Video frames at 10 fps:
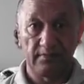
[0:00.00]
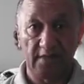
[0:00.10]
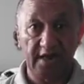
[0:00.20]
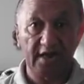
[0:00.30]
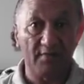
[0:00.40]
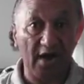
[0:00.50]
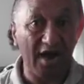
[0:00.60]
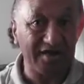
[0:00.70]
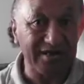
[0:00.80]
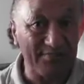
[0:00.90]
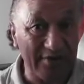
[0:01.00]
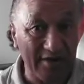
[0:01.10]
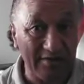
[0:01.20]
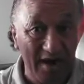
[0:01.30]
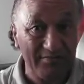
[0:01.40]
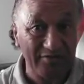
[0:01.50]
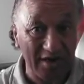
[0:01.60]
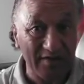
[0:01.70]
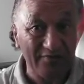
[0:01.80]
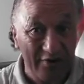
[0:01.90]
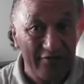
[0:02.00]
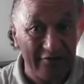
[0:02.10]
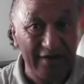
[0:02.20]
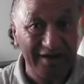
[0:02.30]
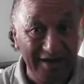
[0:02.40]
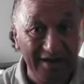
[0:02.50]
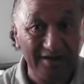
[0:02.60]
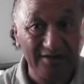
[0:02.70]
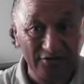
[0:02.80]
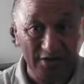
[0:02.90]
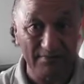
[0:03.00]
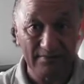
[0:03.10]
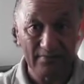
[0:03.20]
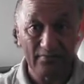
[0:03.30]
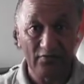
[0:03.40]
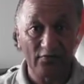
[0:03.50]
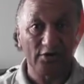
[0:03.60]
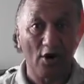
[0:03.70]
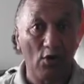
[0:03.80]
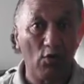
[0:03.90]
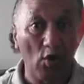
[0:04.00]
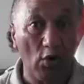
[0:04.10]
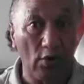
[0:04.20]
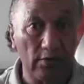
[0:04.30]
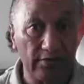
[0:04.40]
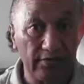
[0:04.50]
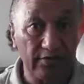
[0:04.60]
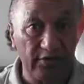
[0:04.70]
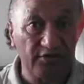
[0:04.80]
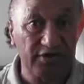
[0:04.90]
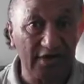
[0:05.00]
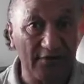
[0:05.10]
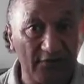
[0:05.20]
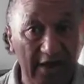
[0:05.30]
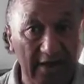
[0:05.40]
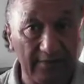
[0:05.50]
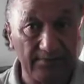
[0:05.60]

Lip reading: And I'm a Ngāti Pro. I'm the referee here, Jim, for the whole world using that flag.